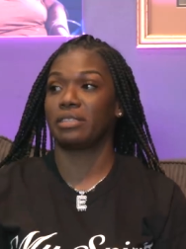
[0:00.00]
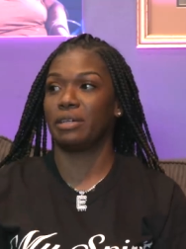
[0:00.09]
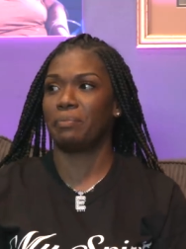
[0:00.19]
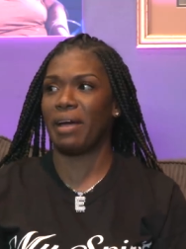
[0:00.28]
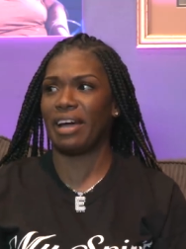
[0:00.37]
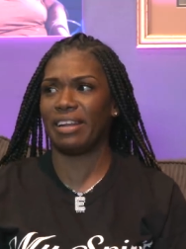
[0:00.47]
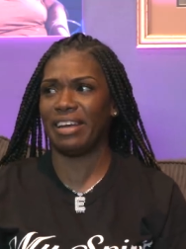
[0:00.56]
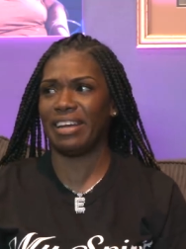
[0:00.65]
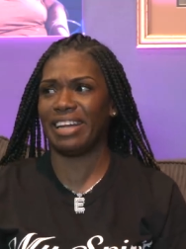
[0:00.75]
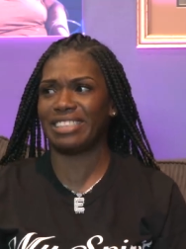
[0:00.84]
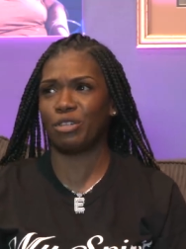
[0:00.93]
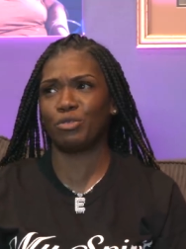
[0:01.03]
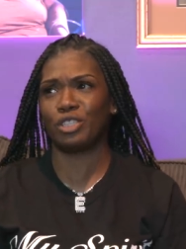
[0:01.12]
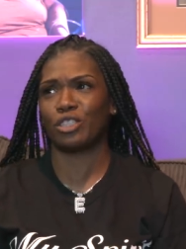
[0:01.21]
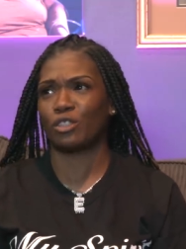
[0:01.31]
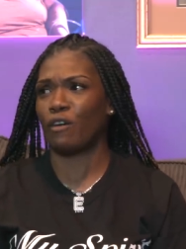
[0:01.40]
See, back then that shit was
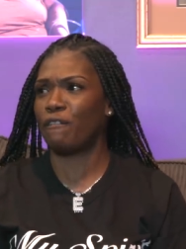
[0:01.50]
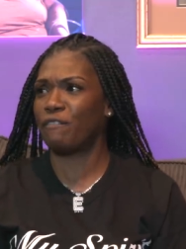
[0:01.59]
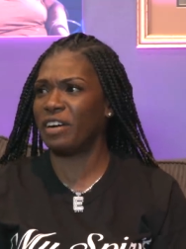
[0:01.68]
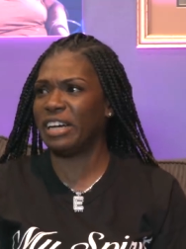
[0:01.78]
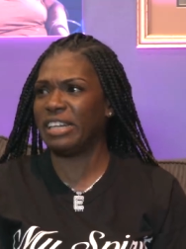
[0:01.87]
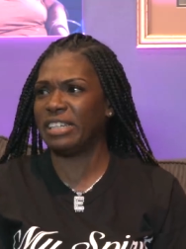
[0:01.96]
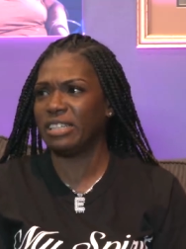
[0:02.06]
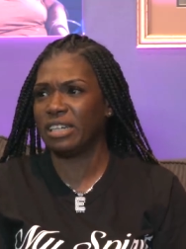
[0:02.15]
just so funny.